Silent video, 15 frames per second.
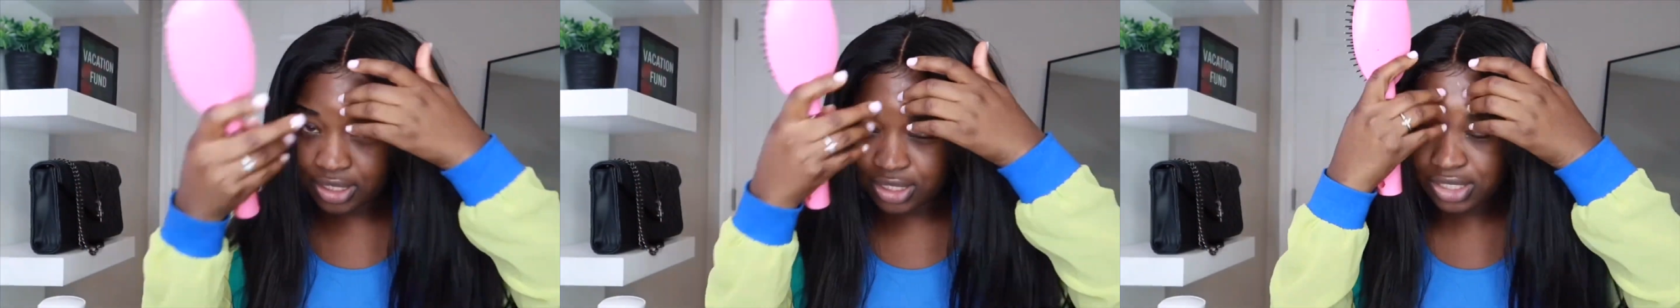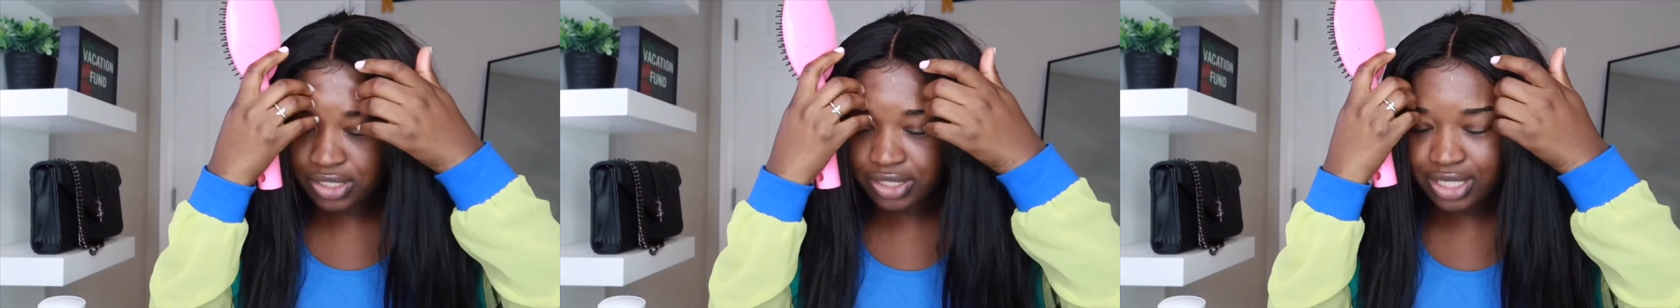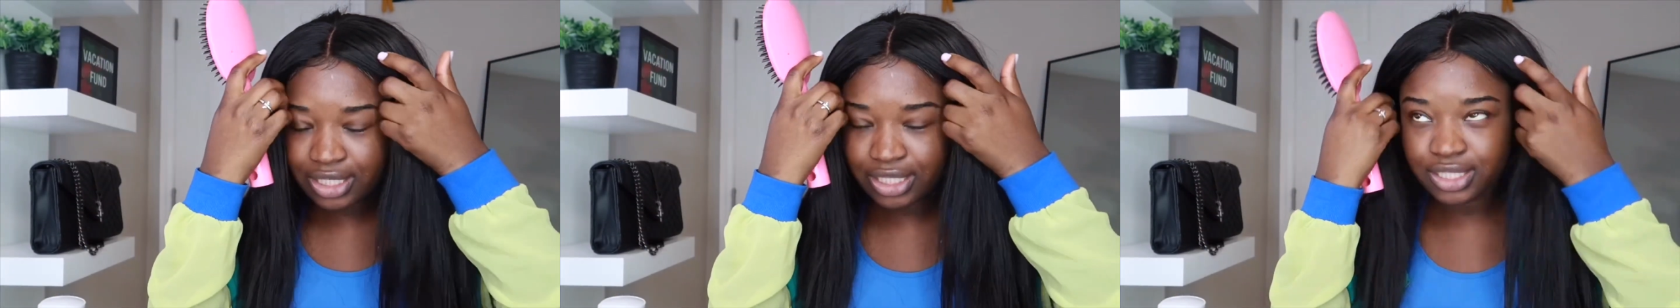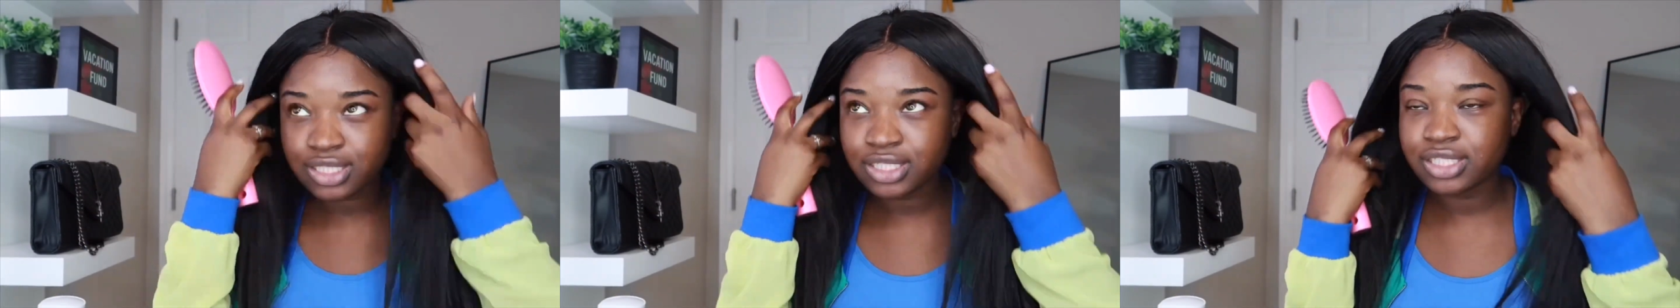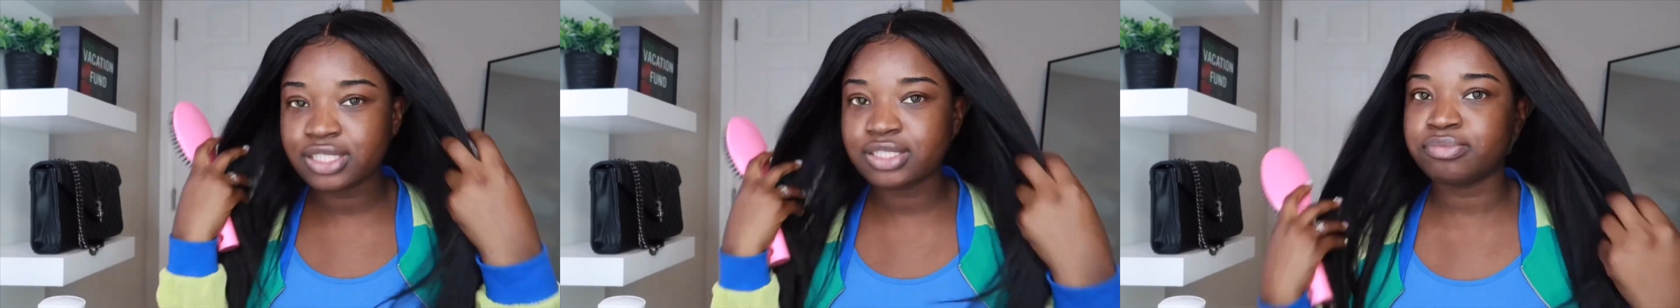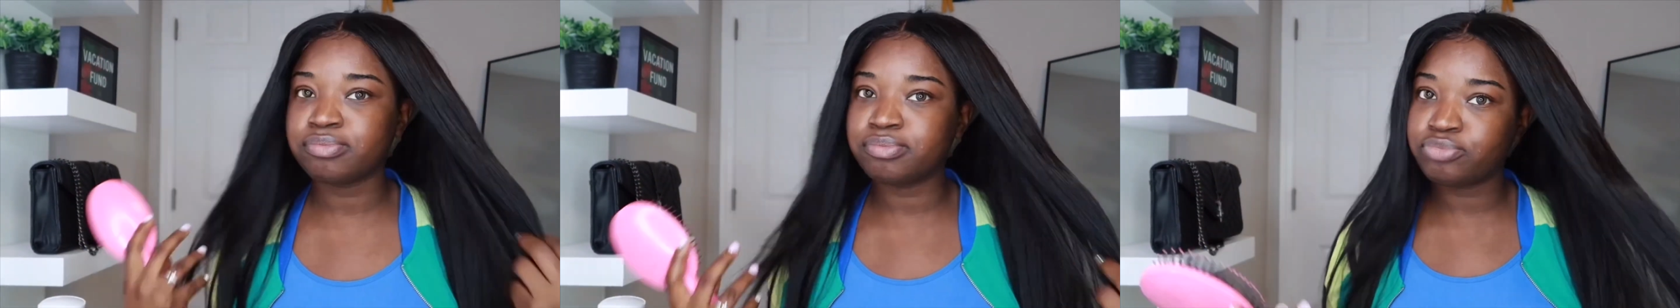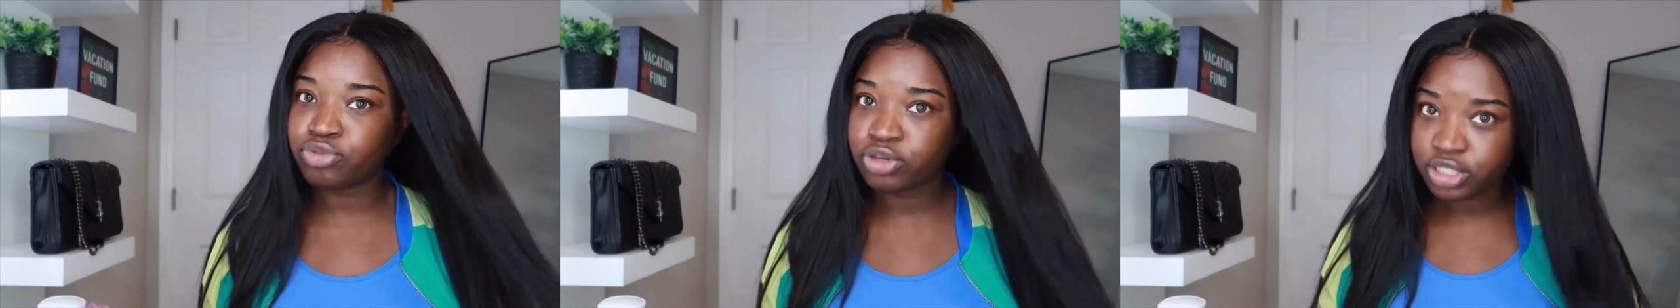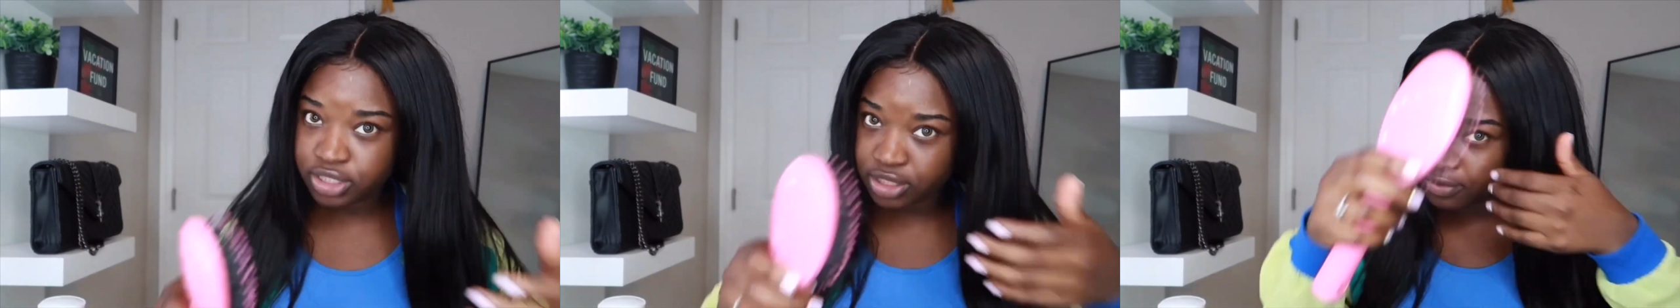So now let's just
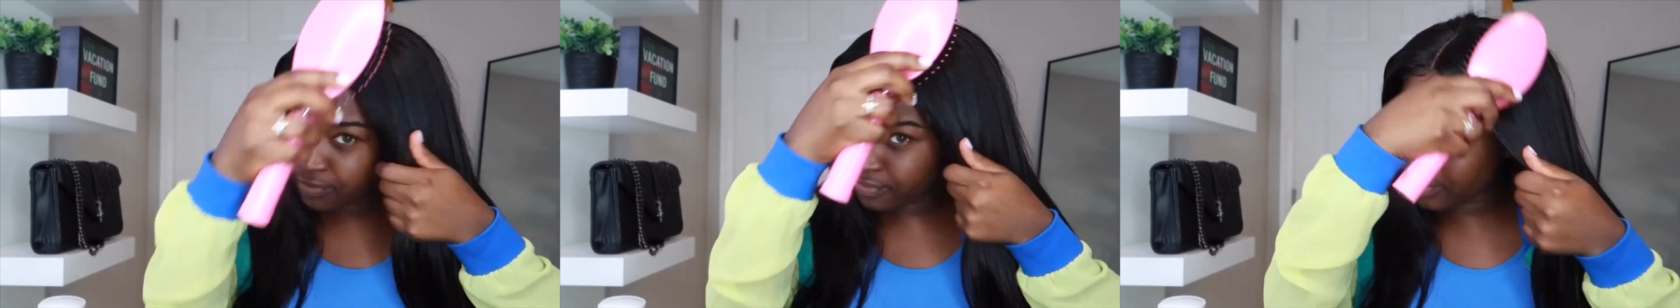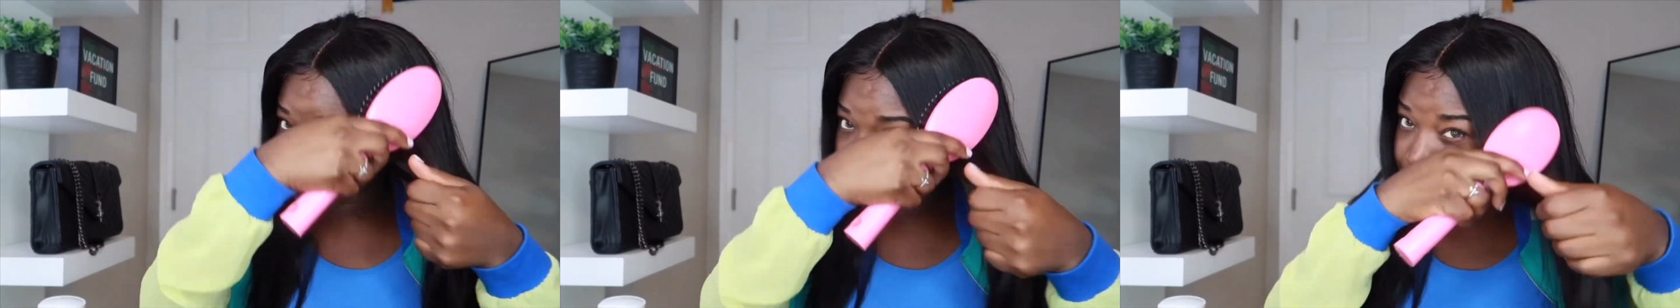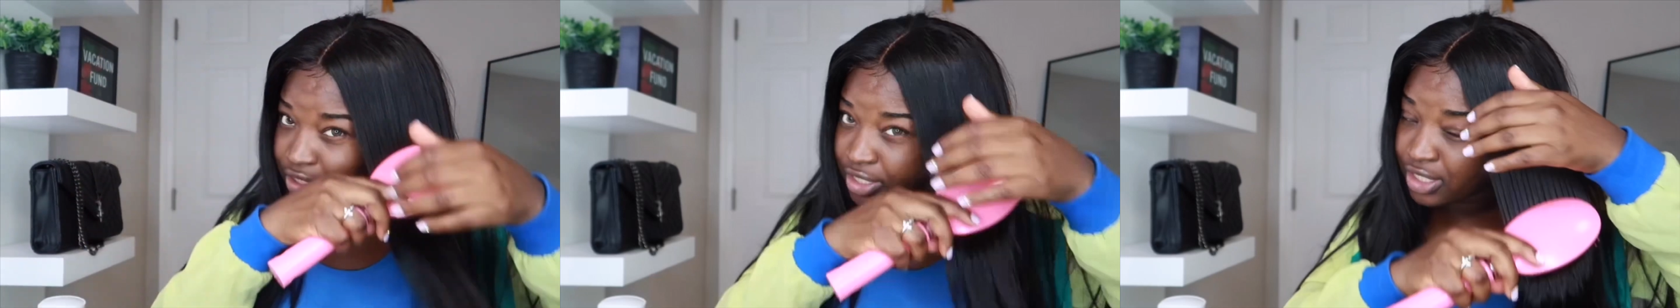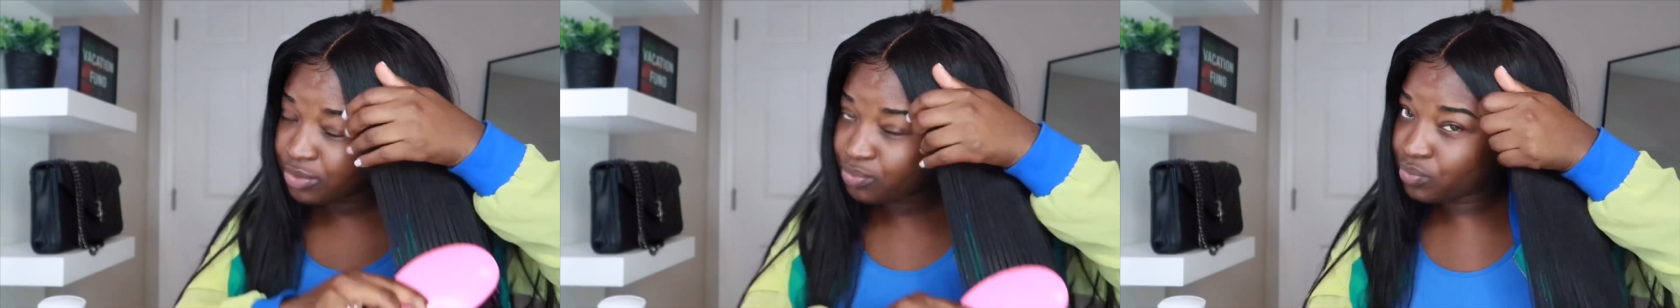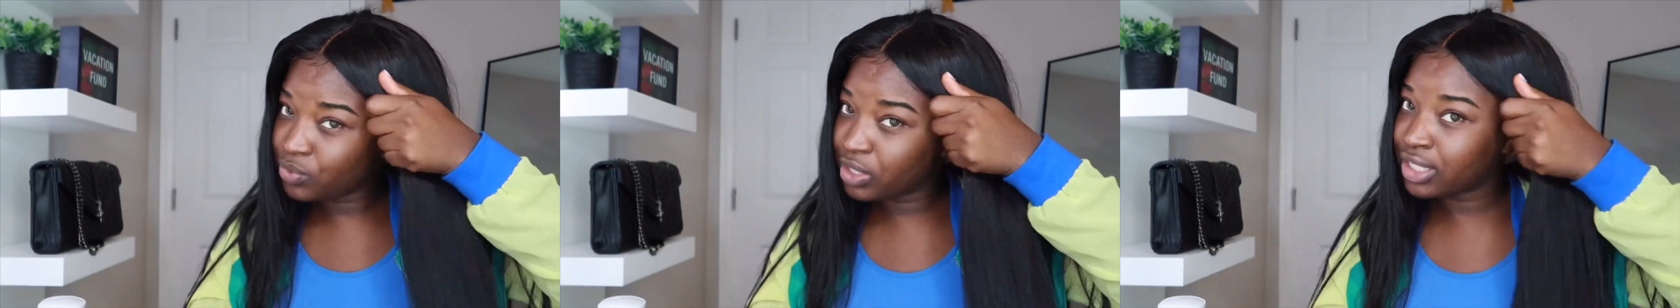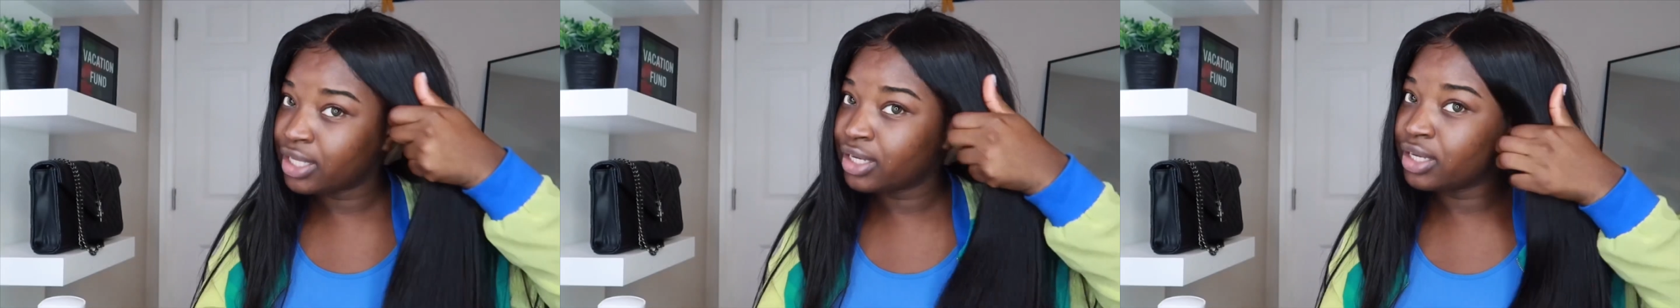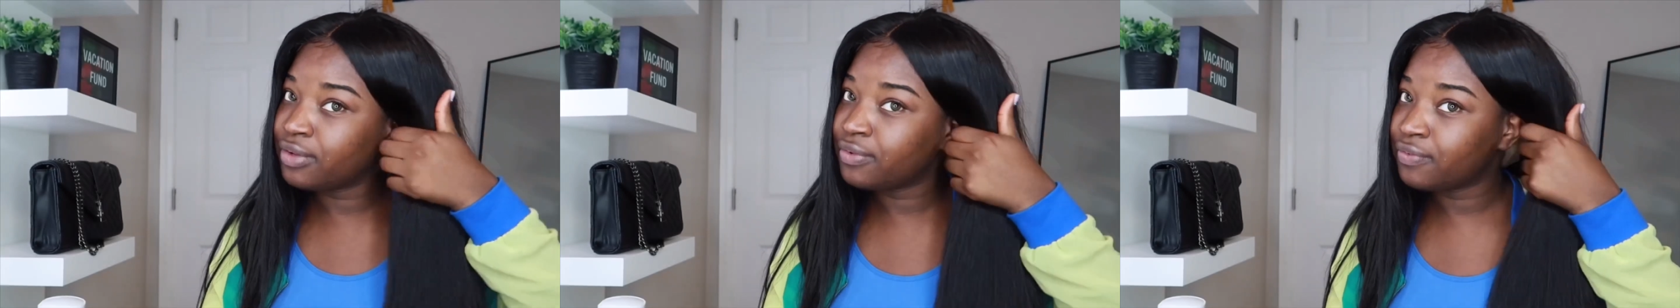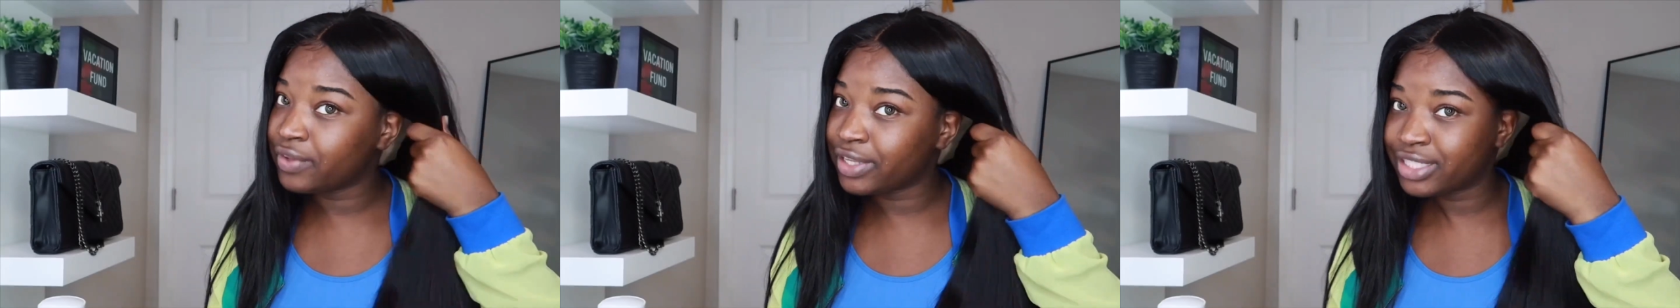brush it first, and then we can
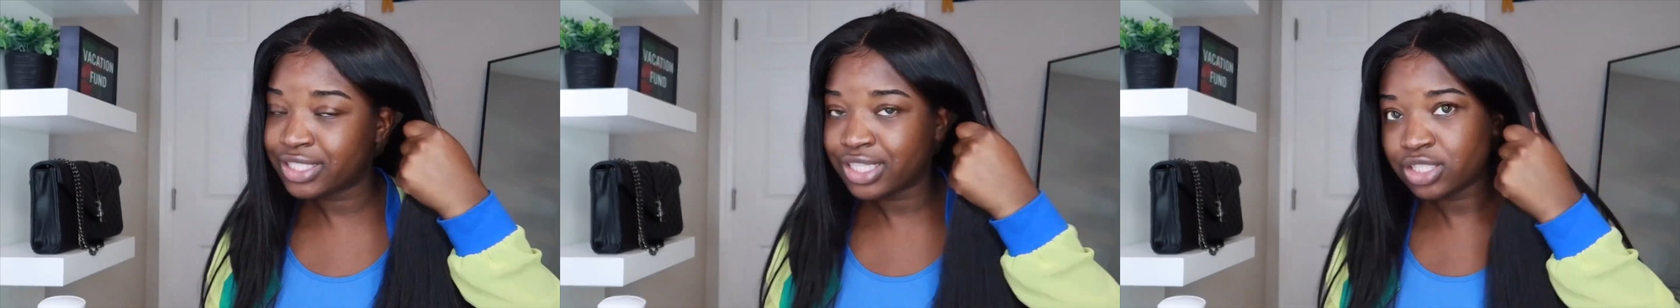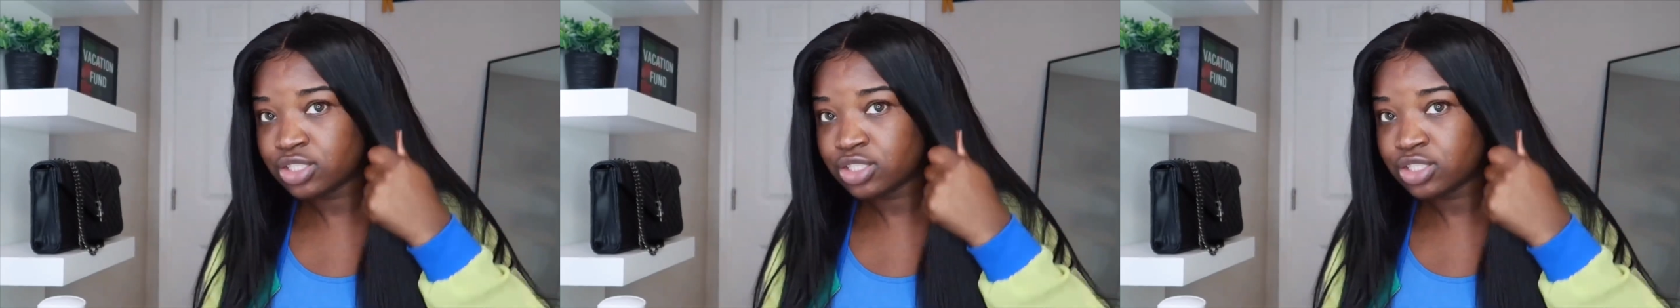fix it